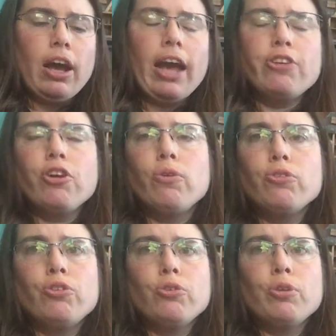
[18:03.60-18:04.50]
I
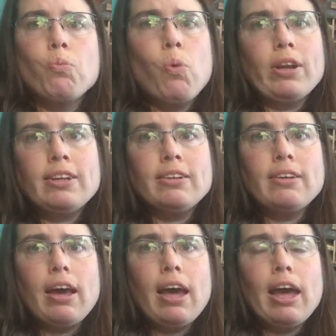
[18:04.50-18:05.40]
don't do them one at a
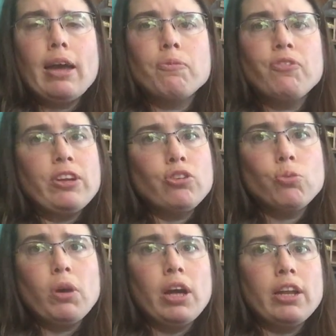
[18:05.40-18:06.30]
time, finish
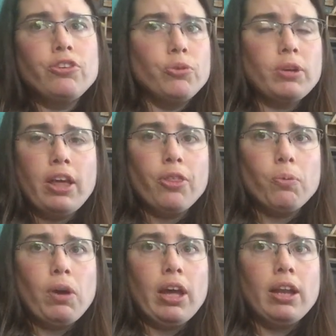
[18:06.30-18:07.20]
one, do another
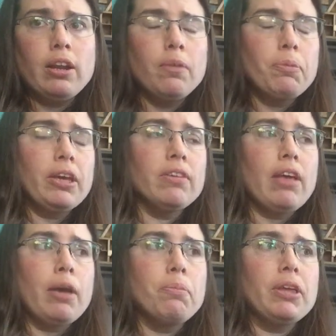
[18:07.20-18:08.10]
one, because
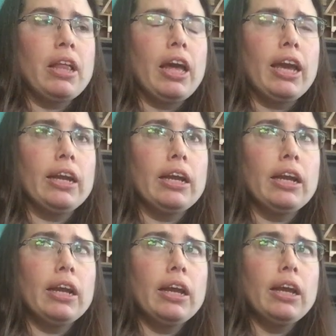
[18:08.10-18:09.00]
I'd be like,
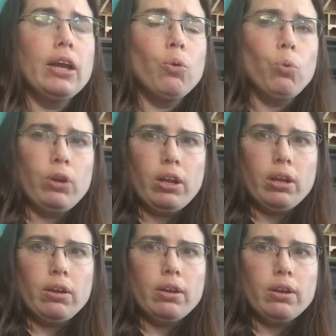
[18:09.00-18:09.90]
what,
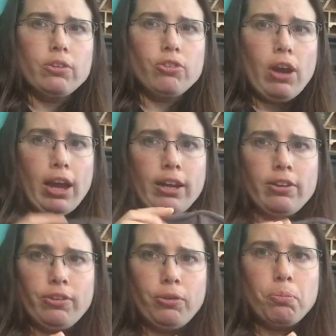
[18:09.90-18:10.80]
trying
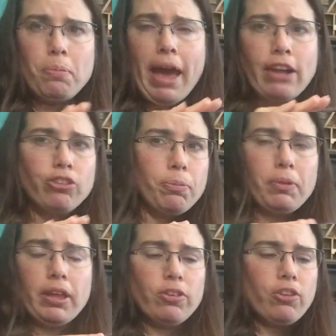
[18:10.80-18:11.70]
to match up
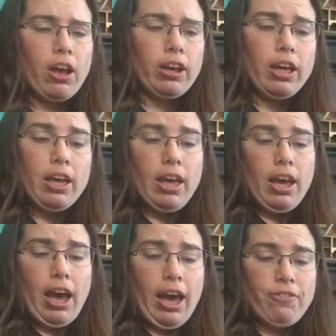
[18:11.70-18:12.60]
the other sock.
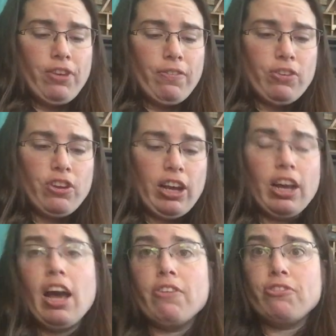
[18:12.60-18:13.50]
I've never done
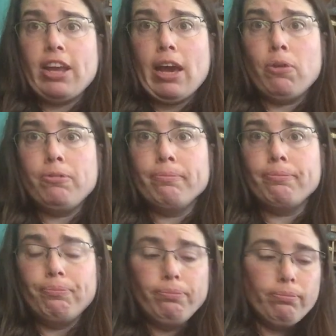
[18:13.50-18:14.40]
cuff down.
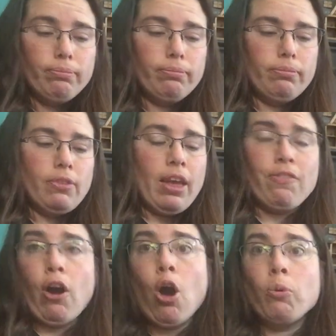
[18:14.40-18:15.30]

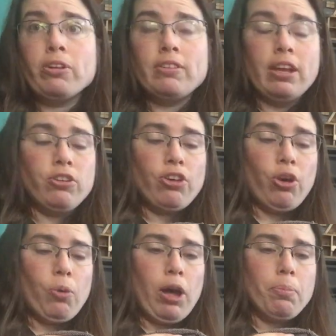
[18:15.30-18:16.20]
I've always done
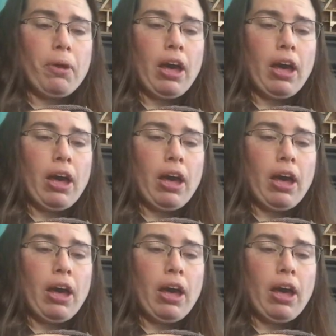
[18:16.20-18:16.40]
toe up.